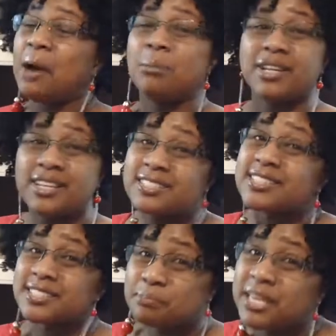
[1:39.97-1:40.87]
But here's
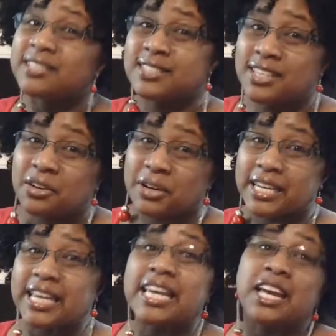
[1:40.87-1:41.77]
this big secret.
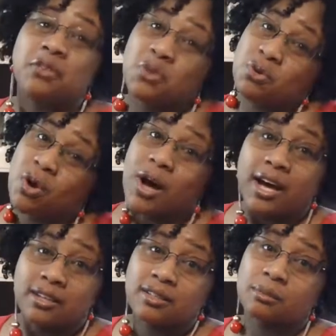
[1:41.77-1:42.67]
If you know how
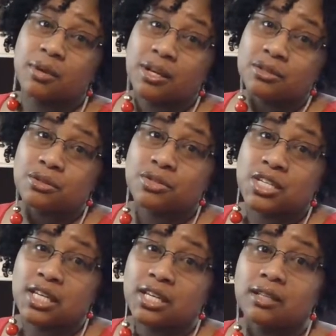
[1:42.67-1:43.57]
to cook brown stew
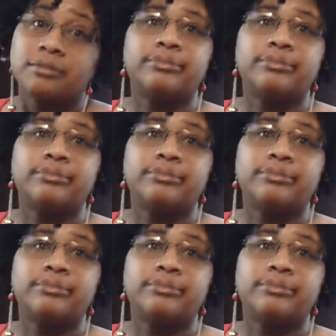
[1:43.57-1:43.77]
chicken,